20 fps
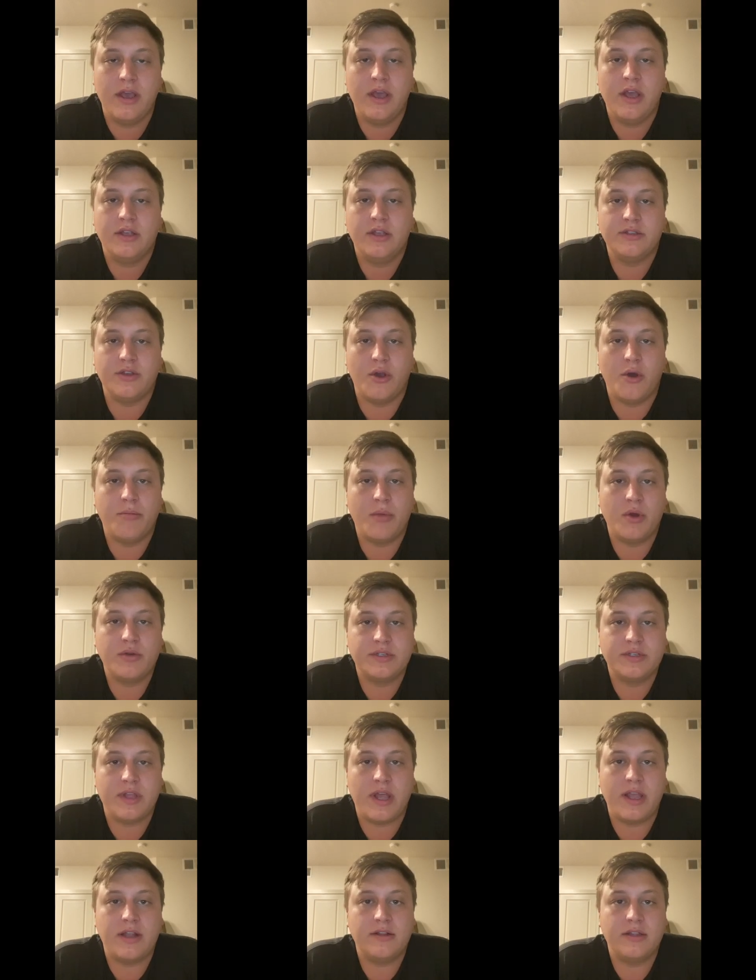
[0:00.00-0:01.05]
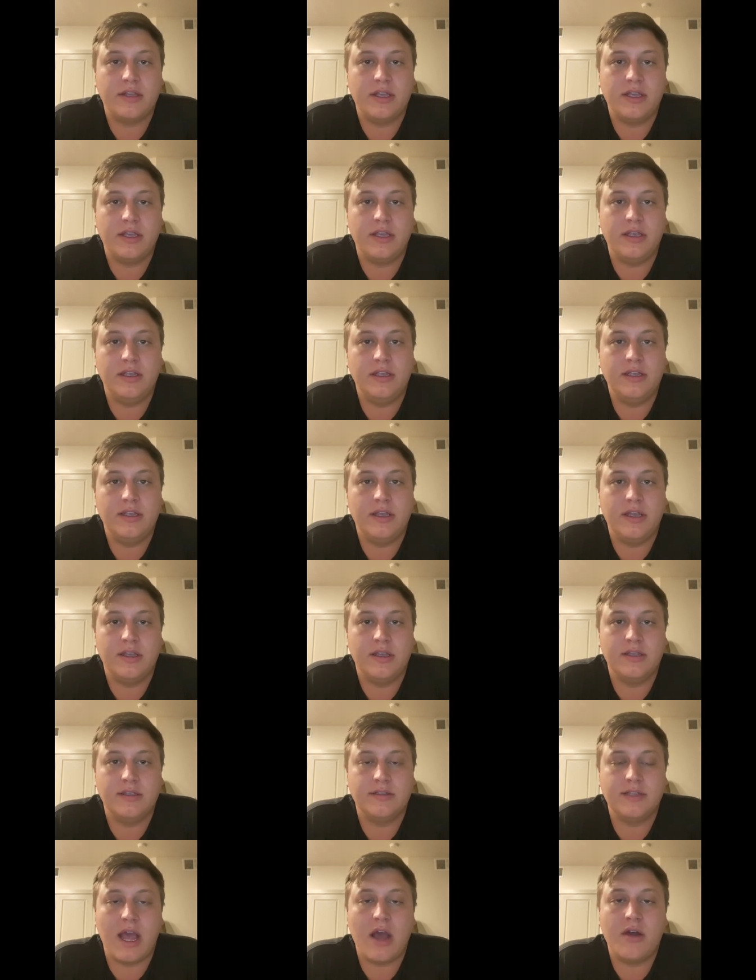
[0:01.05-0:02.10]
So most likely he
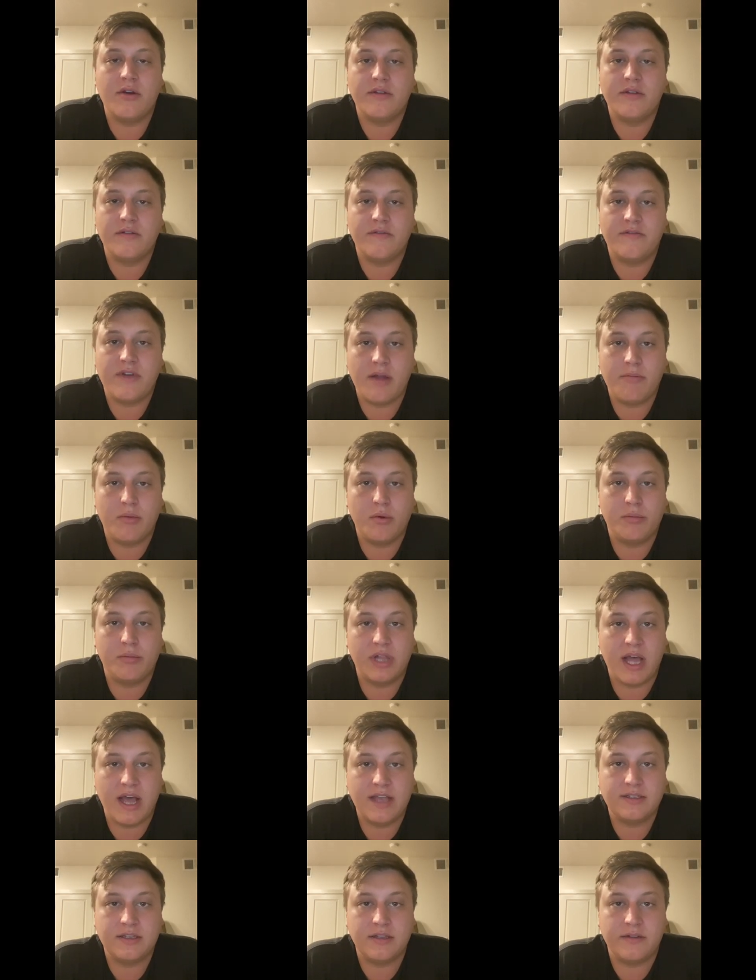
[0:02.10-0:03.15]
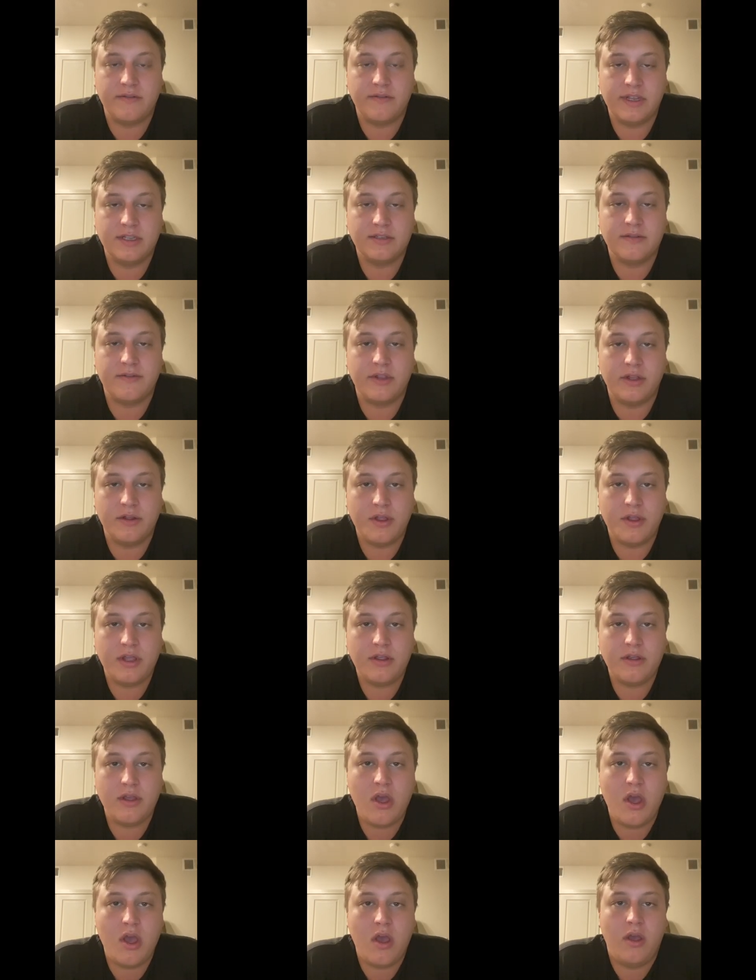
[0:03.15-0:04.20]
is out of the fibroblastic phase of healing,
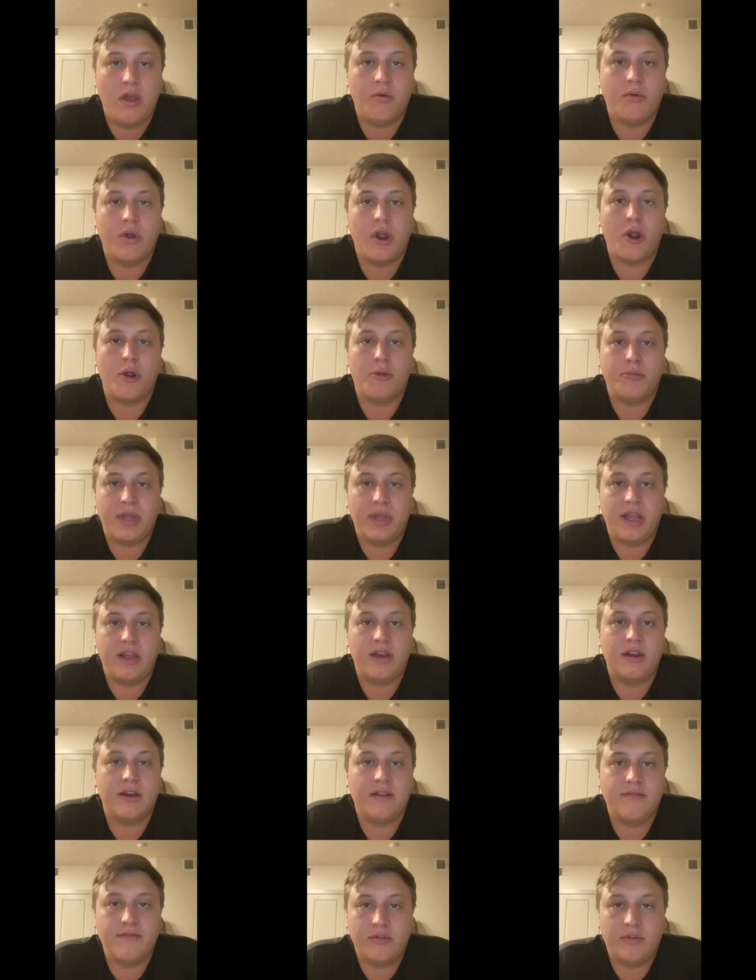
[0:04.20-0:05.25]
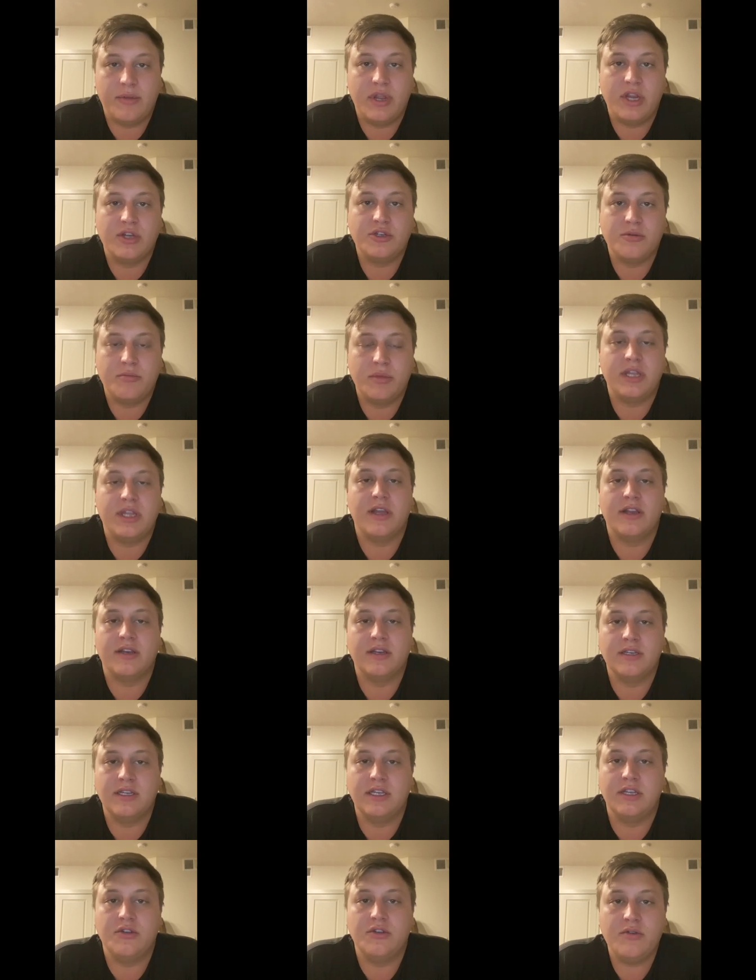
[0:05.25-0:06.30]
where pain and inflammation begin to
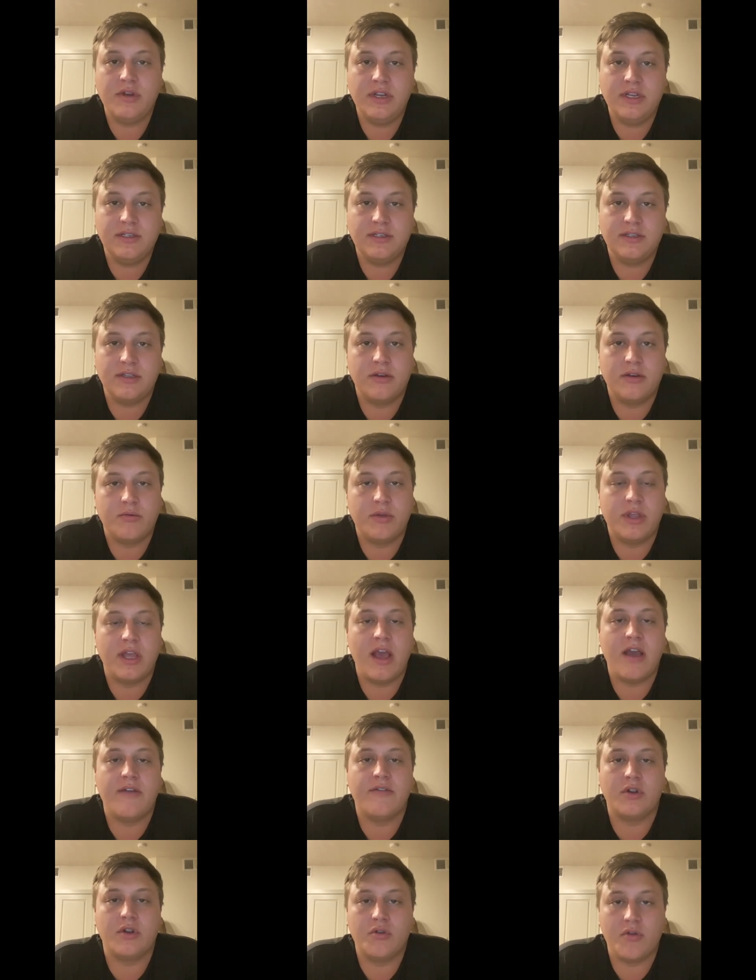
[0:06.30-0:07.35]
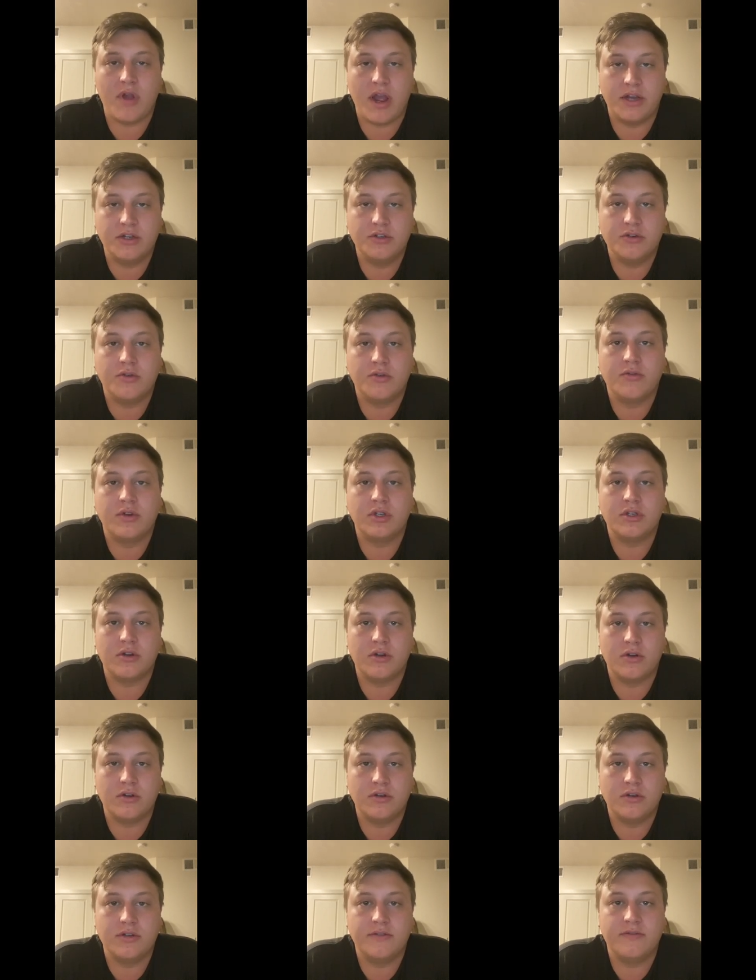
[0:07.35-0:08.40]
decrease and we have a gradual
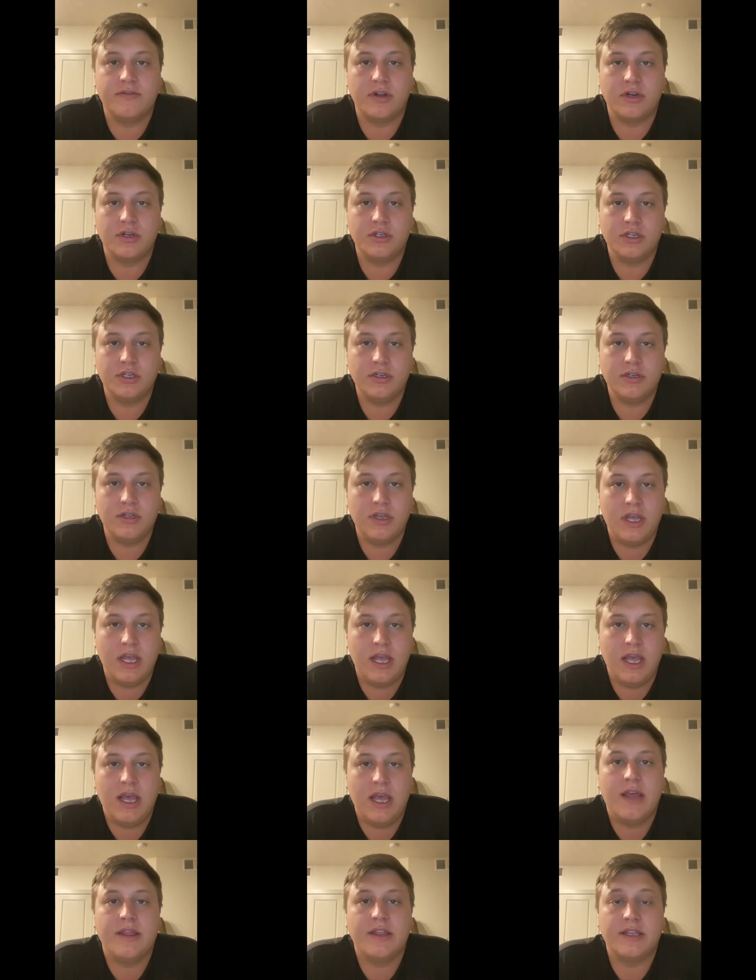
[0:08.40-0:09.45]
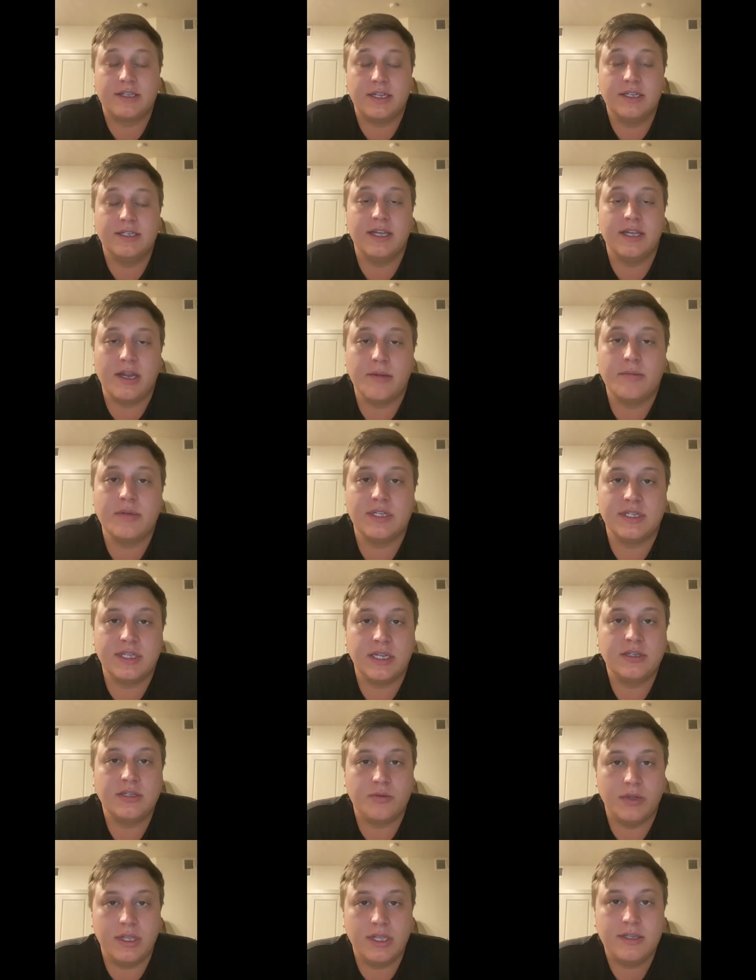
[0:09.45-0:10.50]
return to function. This can take up to
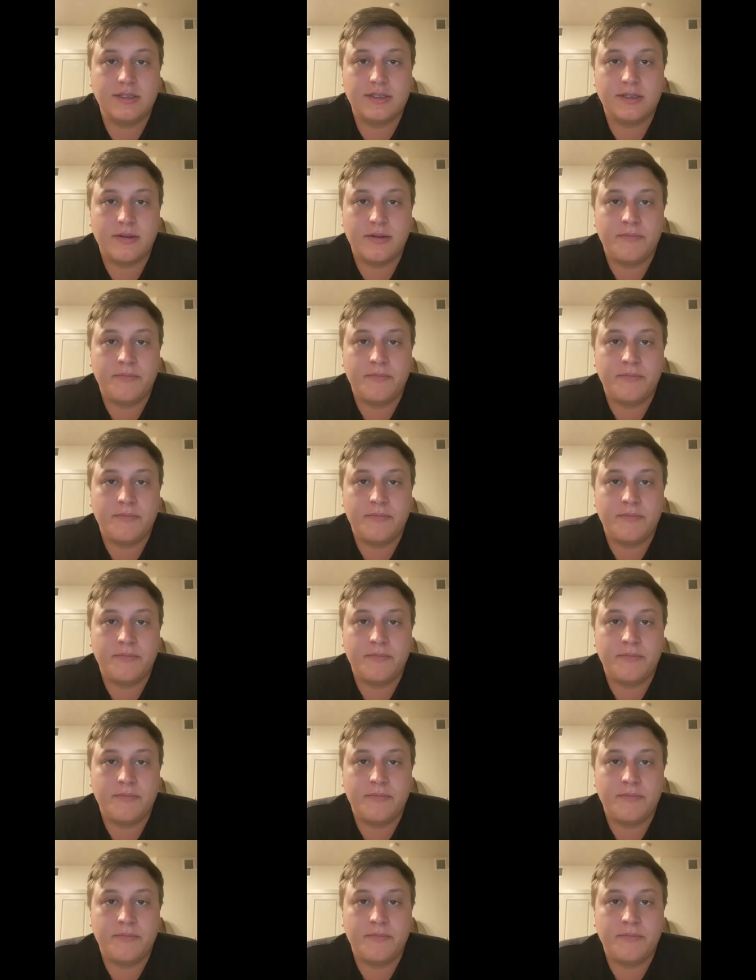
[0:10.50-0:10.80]
6 weeks.